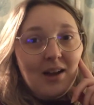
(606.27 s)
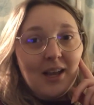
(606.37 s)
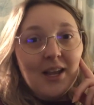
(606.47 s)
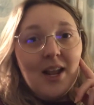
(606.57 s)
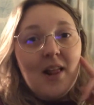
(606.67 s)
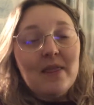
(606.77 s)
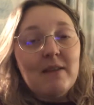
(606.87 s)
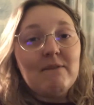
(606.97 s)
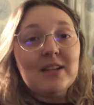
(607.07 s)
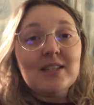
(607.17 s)
like the
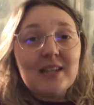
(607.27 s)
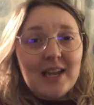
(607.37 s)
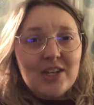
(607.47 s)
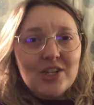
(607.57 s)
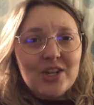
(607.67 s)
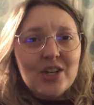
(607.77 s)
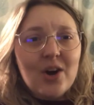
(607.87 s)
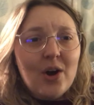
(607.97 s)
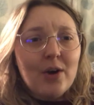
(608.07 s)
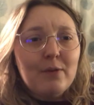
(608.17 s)
investigation
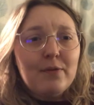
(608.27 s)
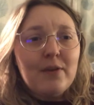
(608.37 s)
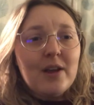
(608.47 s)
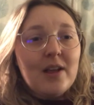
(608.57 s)
of